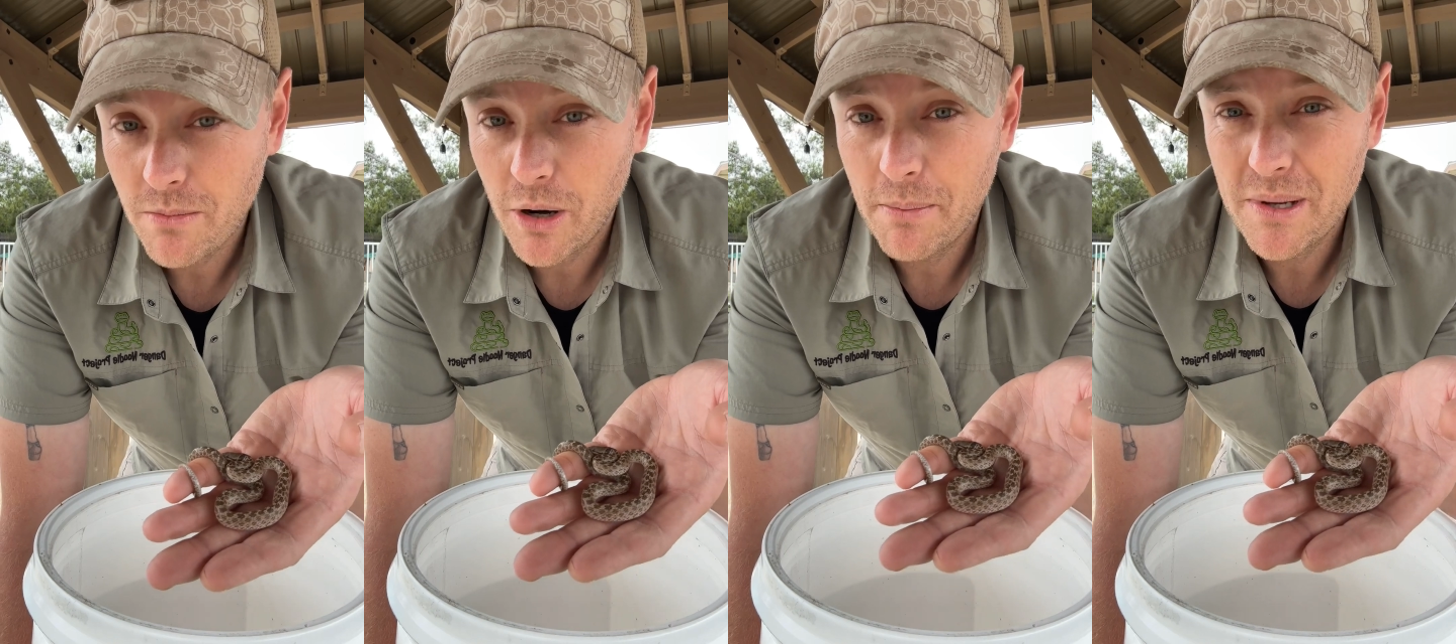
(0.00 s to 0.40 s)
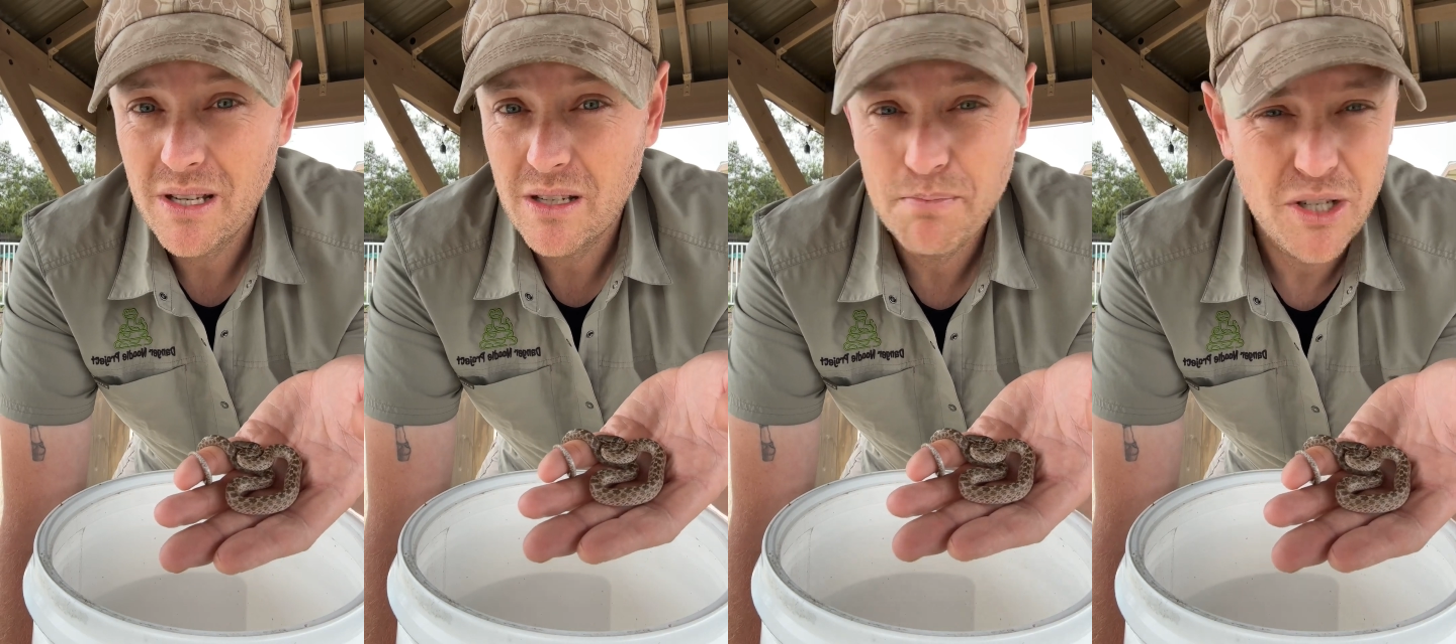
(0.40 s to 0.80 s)

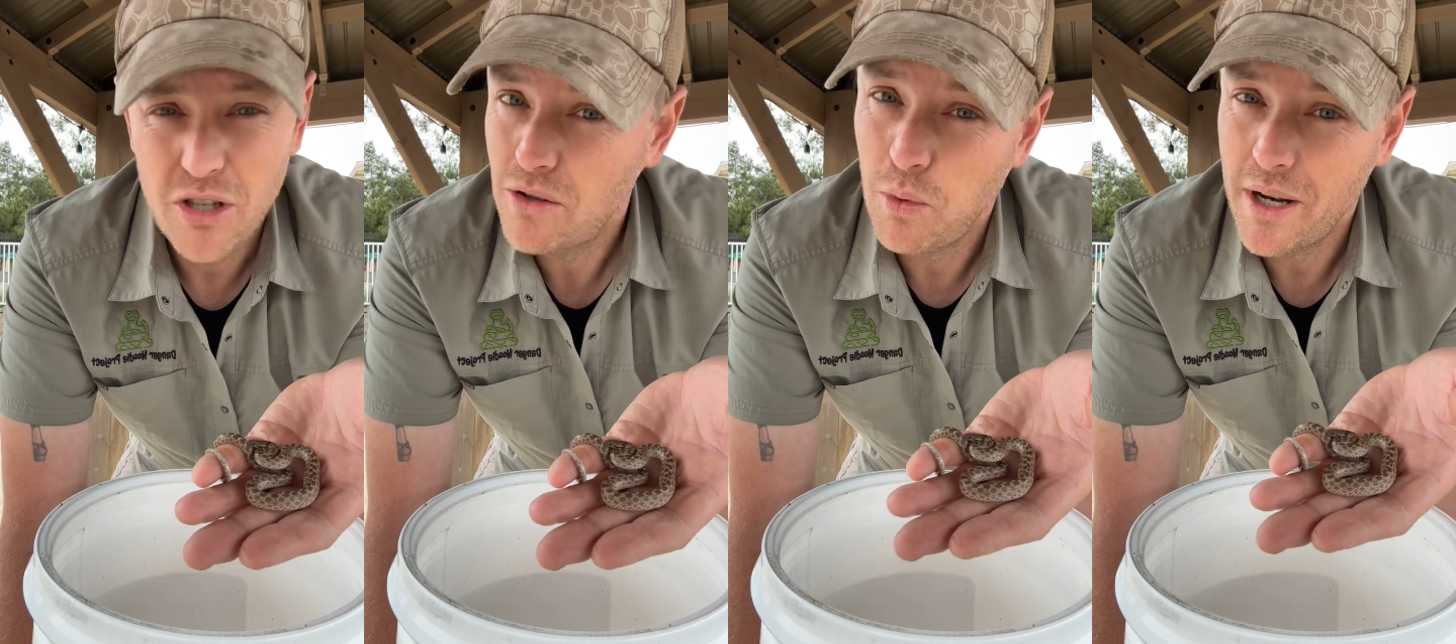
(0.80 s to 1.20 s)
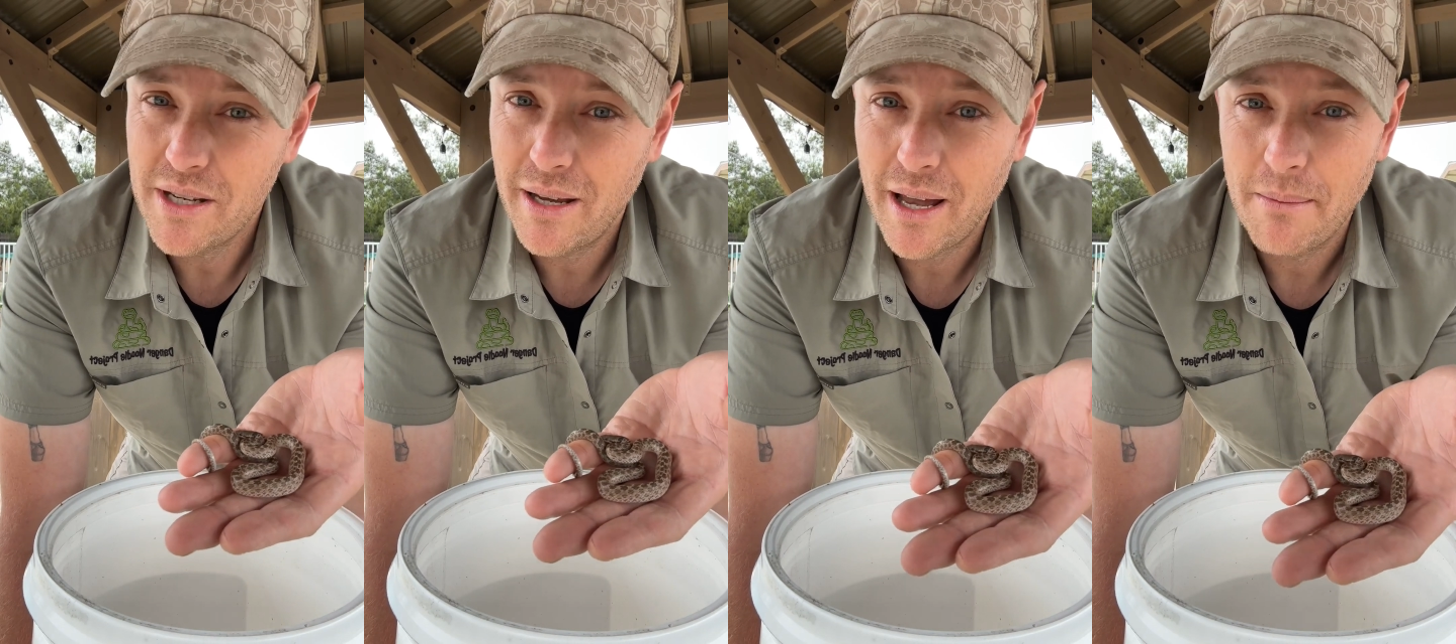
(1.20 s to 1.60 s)
purposes, but just one
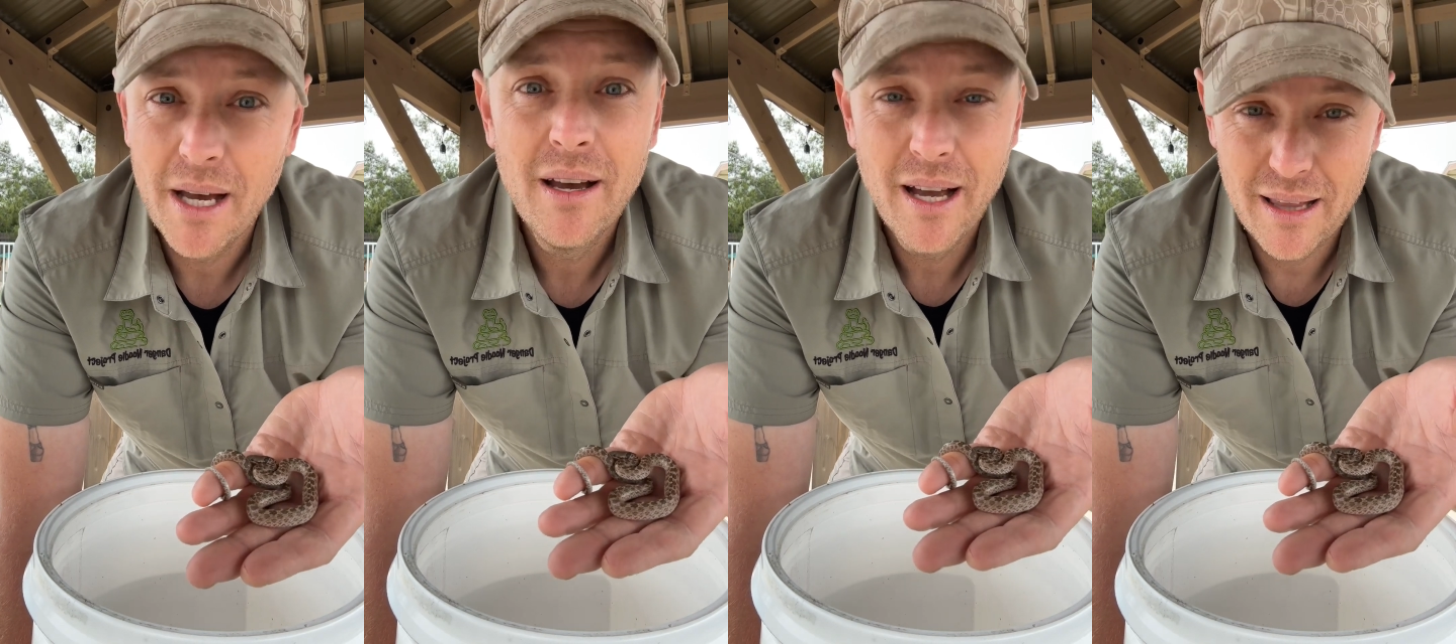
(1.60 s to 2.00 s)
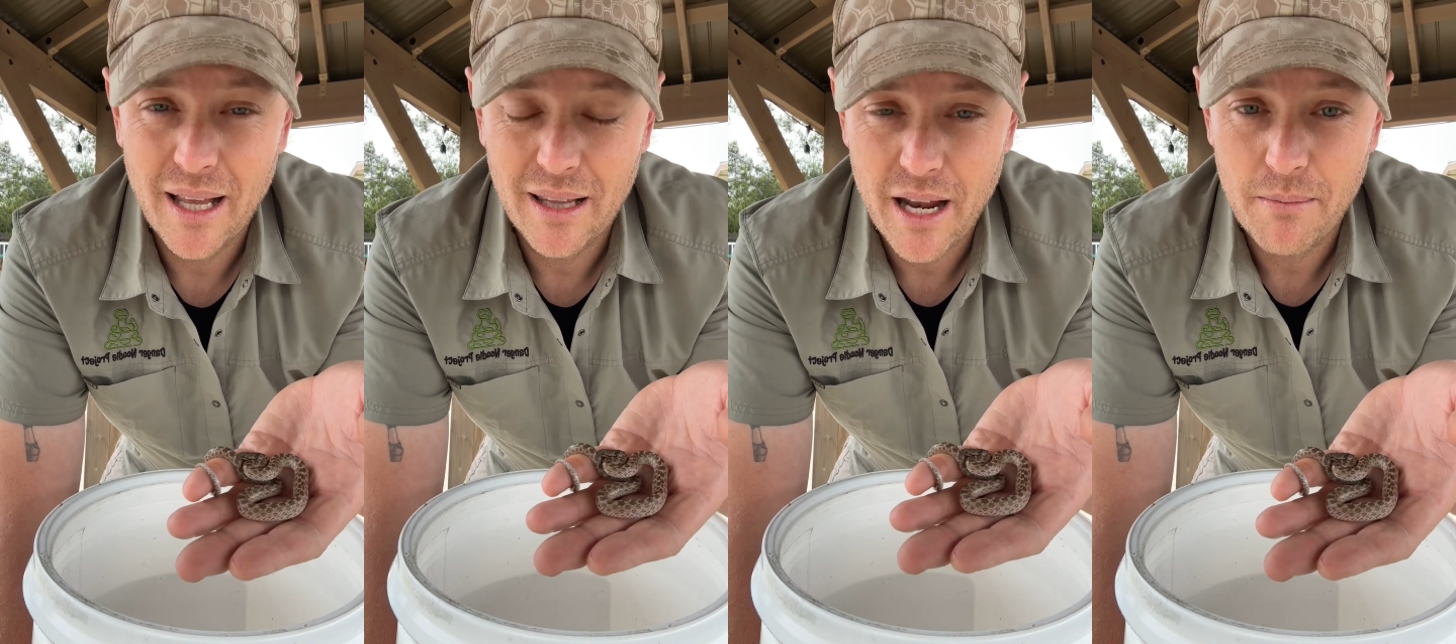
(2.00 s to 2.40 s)
time, and
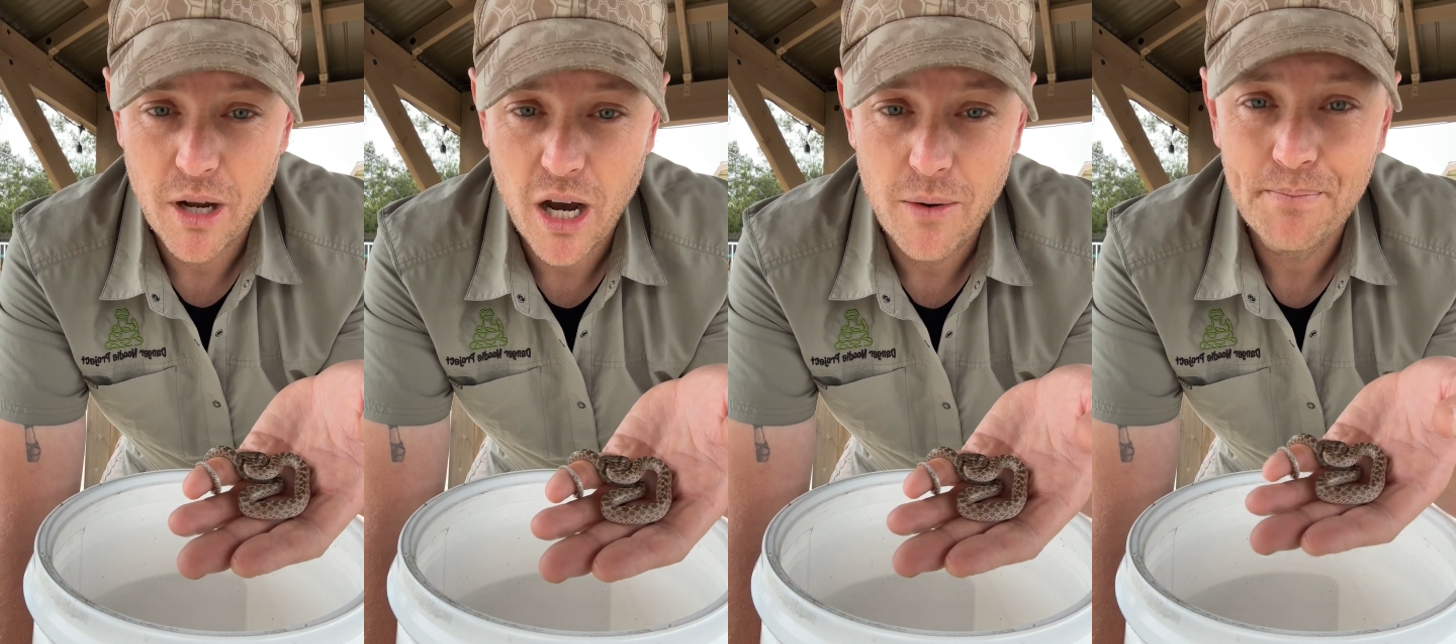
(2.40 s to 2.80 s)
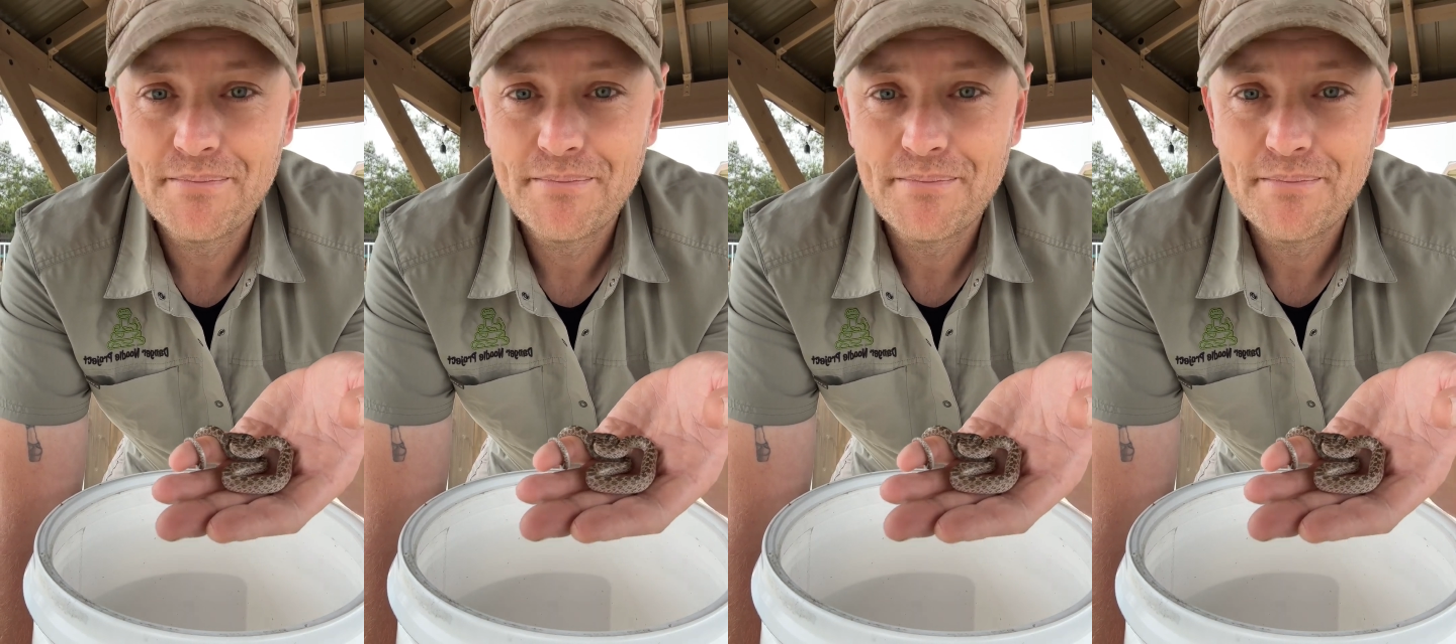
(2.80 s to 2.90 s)
then let them go.